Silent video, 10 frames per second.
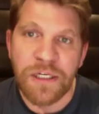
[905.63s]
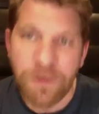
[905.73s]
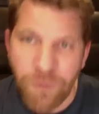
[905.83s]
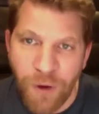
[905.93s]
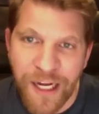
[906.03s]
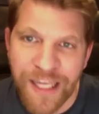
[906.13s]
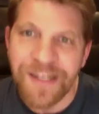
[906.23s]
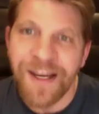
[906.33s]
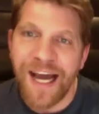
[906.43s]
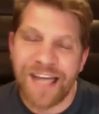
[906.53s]
Running,
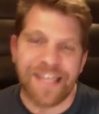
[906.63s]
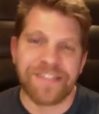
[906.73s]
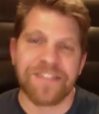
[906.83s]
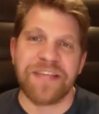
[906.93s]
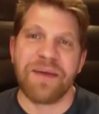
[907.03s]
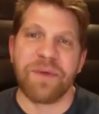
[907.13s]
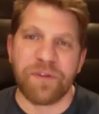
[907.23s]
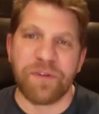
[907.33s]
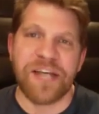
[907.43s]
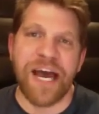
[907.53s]
I like to say I'm a
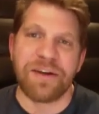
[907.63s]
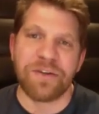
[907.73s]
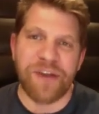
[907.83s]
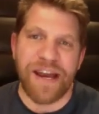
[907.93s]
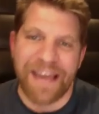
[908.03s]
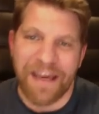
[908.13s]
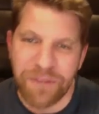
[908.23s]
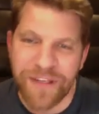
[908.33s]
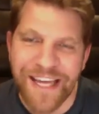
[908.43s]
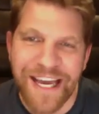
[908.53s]
retired track
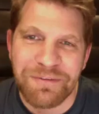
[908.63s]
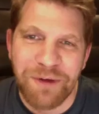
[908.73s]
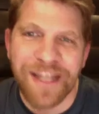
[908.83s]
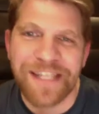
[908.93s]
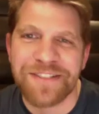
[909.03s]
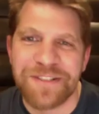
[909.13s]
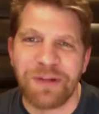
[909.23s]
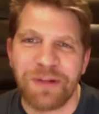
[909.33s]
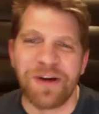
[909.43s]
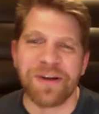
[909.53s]
athlete, and running is no
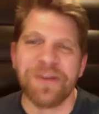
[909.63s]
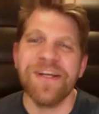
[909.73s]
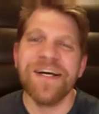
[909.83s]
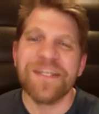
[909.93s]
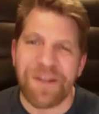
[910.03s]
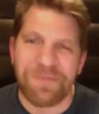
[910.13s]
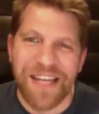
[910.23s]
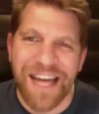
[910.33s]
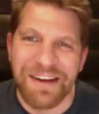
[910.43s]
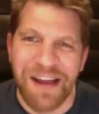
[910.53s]
longer something
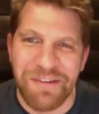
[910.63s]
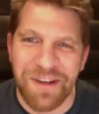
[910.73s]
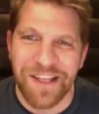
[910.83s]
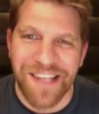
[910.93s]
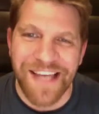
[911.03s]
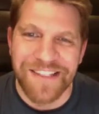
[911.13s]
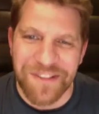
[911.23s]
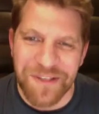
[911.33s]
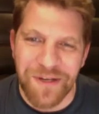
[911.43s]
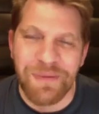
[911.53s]
I really like to
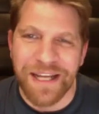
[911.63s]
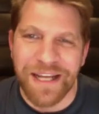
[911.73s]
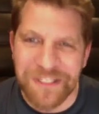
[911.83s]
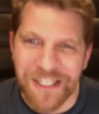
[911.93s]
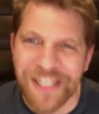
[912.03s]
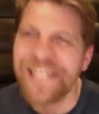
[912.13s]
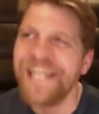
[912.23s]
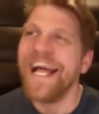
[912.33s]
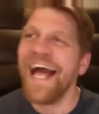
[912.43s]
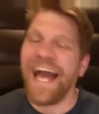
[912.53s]
do, but I should.
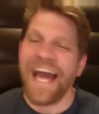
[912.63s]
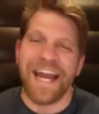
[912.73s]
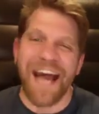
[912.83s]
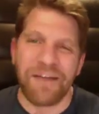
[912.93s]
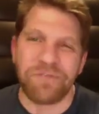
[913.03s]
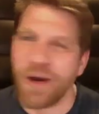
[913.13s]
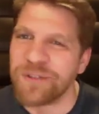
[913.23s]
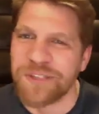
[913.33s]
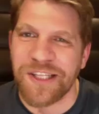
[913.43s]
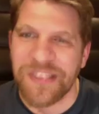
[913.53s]
And I've
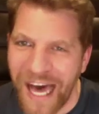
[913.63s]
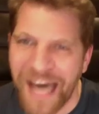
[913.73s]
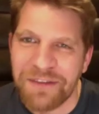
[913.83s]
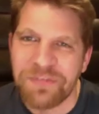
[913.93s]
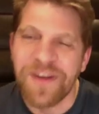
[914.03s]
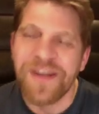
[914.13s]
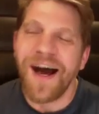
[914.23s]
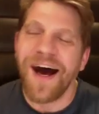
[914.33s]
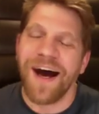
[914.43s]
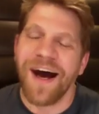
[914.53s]
coached a lot of
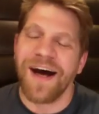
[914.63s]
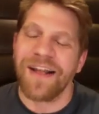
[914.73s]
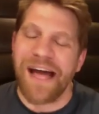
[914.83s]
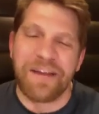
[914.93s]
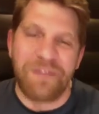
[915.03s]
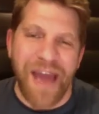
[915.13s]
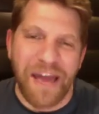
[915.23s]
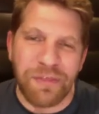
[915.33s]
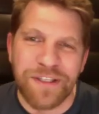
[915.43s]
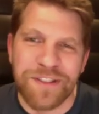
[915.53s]

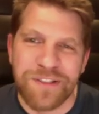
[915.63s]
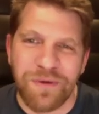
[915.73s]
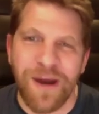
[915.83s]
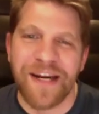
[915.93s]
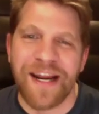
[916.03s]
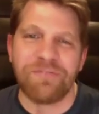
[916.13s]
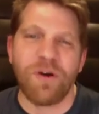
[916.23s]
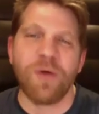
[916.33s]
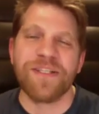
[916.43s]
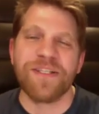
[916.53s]
athletes to run, and I've
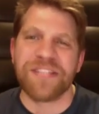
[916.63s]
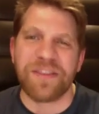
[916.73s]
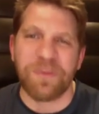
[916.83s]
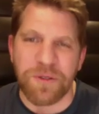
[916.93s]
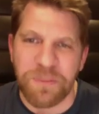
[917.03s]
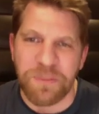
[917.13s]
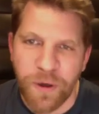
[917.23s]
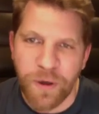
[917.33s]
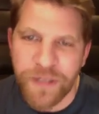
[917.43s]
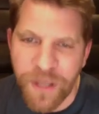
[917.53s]
always said the most
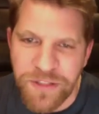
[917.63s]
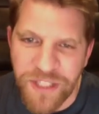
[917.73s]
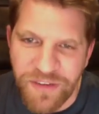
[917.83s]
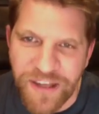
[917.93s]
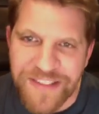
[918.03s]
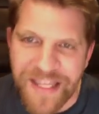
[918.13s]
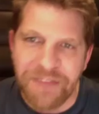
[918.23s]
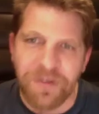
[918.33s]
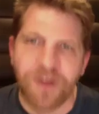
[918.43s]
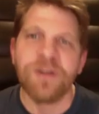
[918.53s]
important coaching advice to
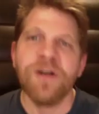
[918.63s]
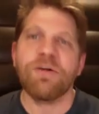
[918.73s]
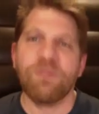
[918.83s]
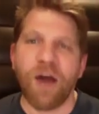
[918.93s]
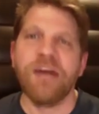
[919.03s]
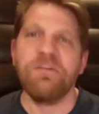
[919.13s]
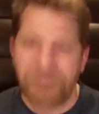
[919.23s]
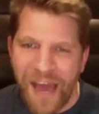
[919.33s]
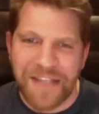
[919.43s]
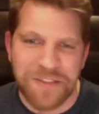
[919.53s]
ever: run
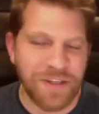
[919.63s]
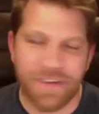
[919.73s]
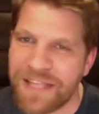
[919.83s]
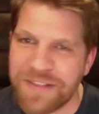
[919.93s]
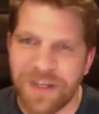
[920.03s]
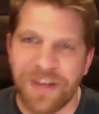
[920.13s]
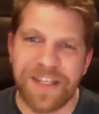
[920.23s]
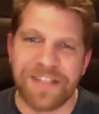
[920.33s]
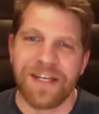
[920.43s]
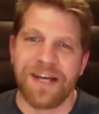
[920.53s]
faster. That's all you
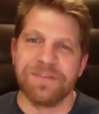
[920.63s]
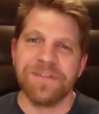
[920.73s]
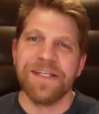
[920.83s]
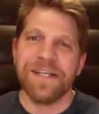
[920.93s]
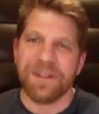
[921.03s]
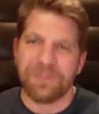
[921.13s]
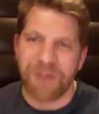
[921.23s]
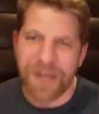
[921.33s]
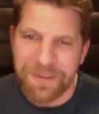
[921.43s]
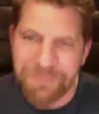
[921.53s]
need to know in running.